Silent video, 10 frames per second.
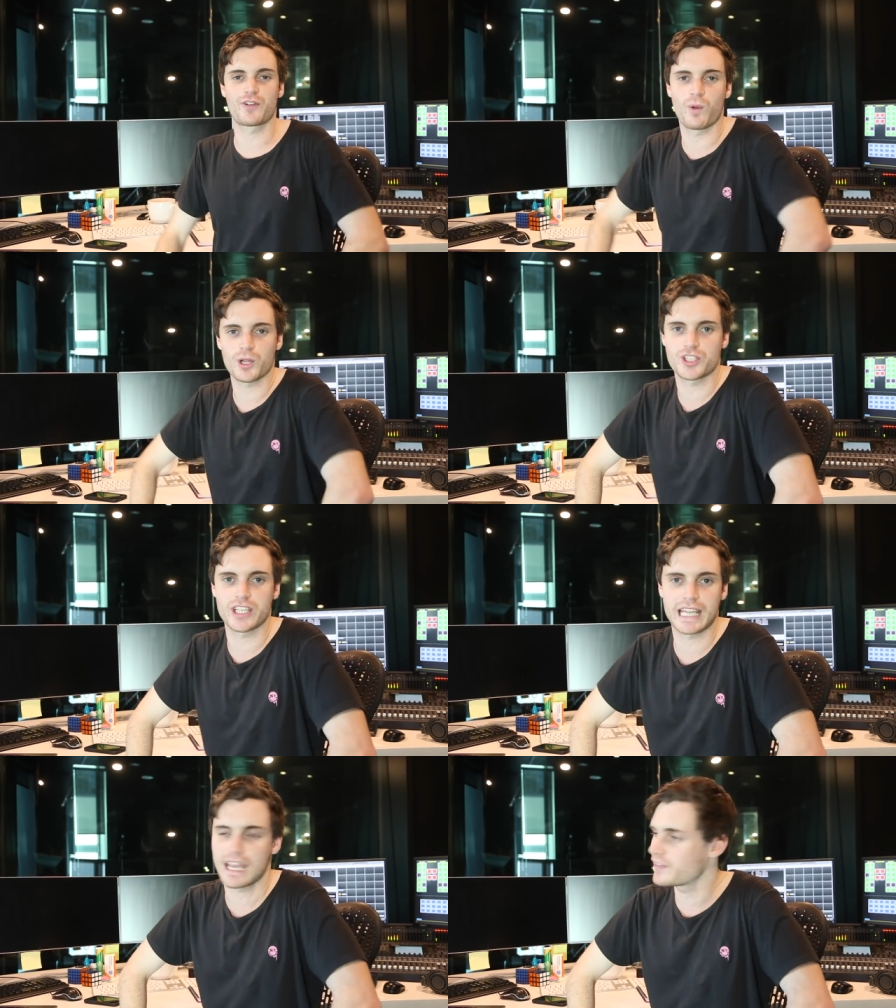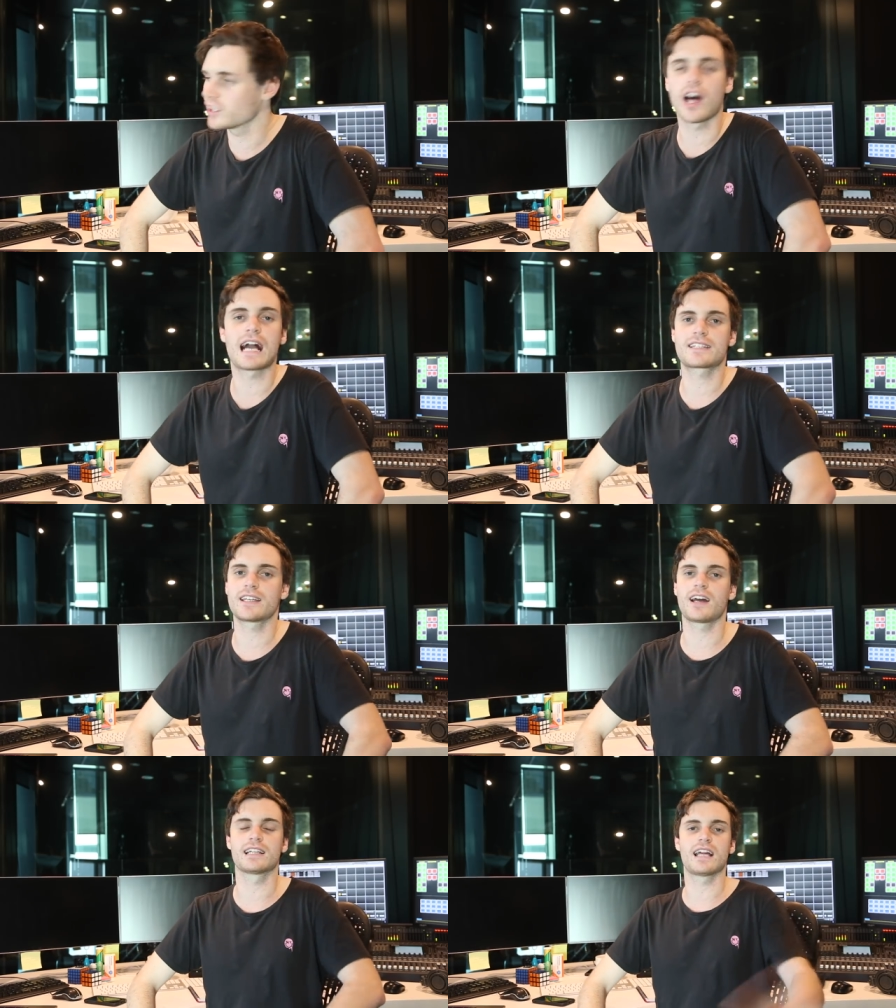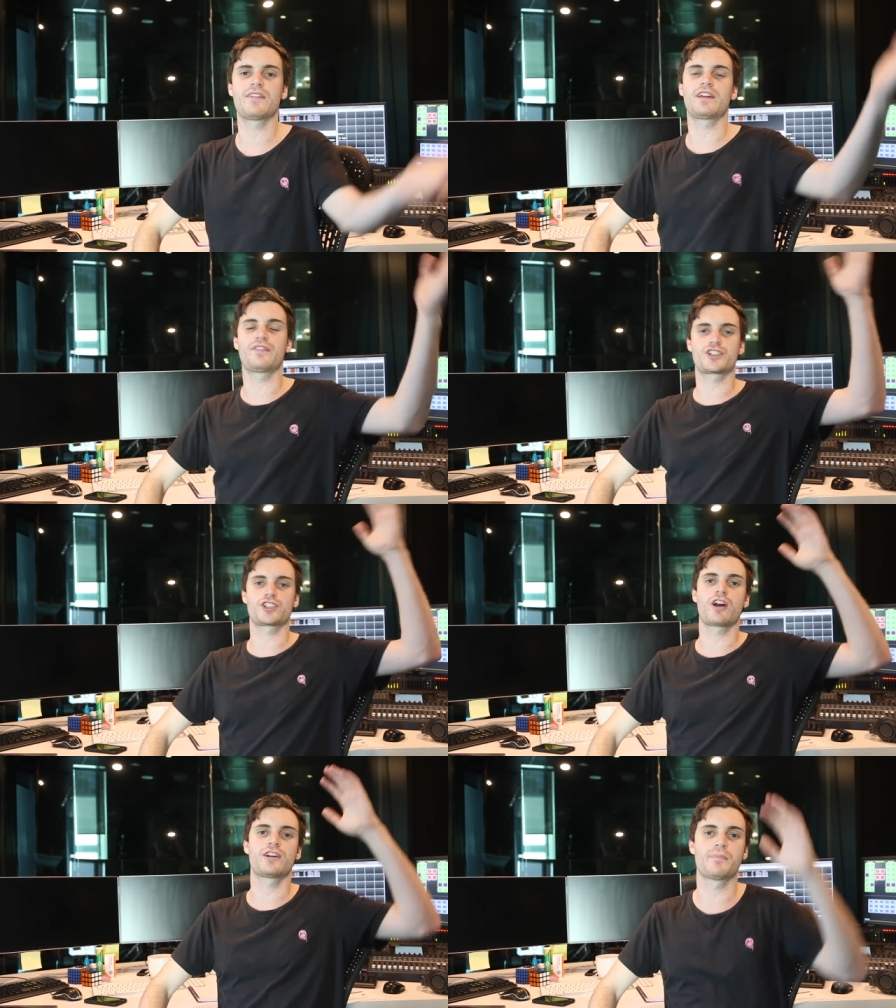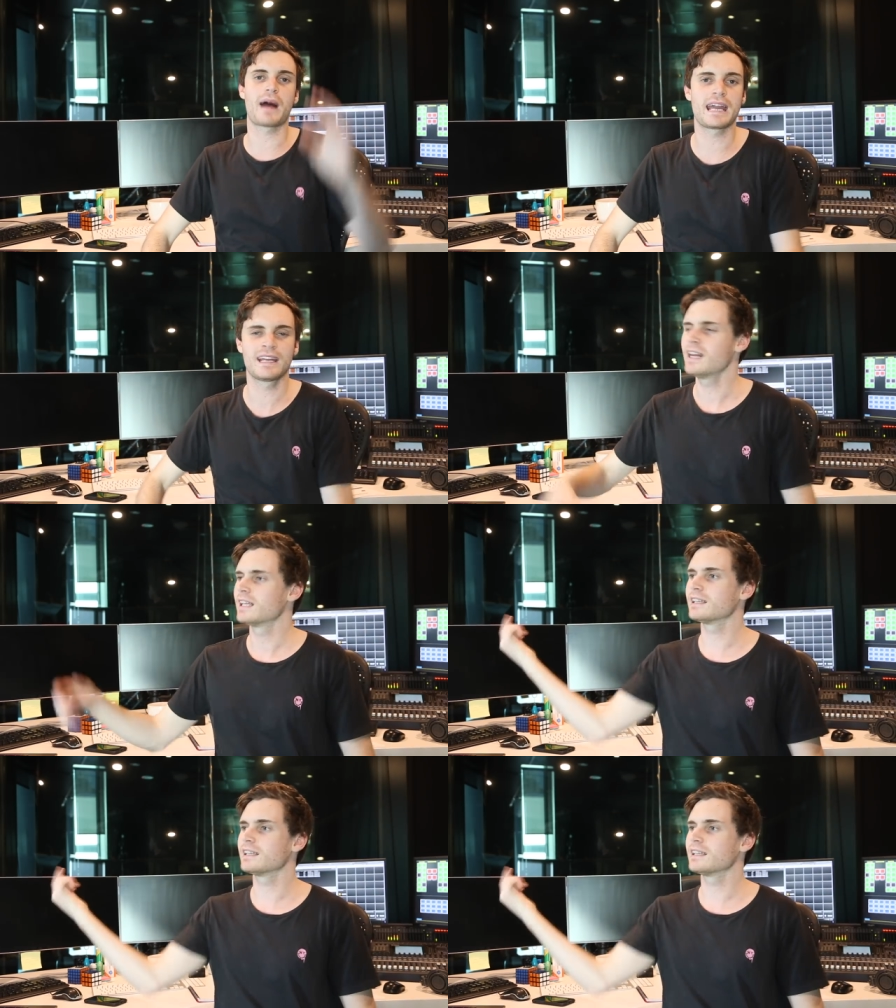for watching. If you liked it, I'd love it if you showed a mate.